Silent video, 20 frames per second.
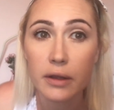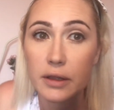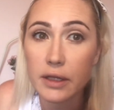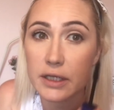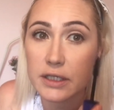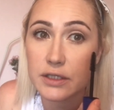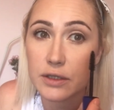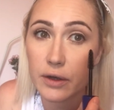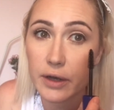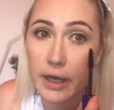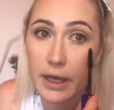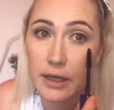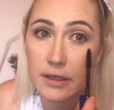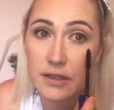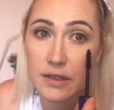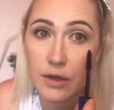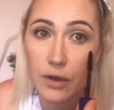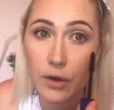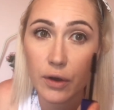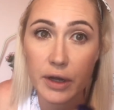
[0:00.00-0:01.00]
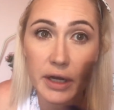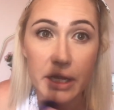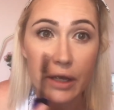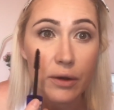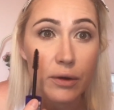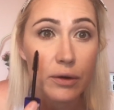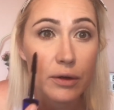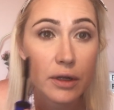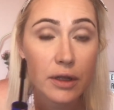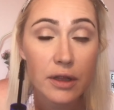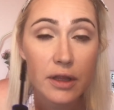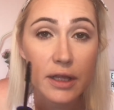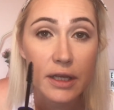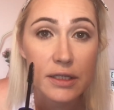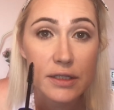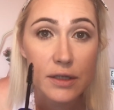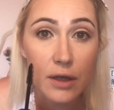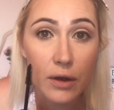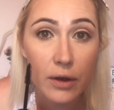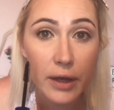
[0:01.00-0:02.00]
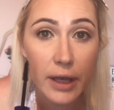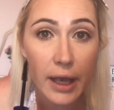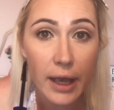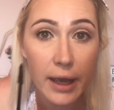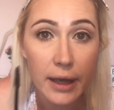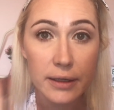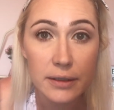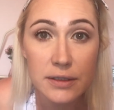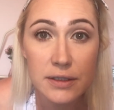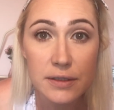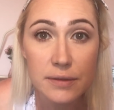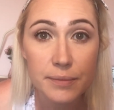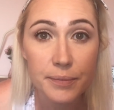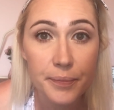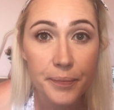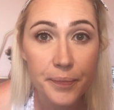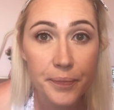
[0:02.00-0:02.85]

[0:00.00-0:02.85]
this eye hasn't got any on, this eye has.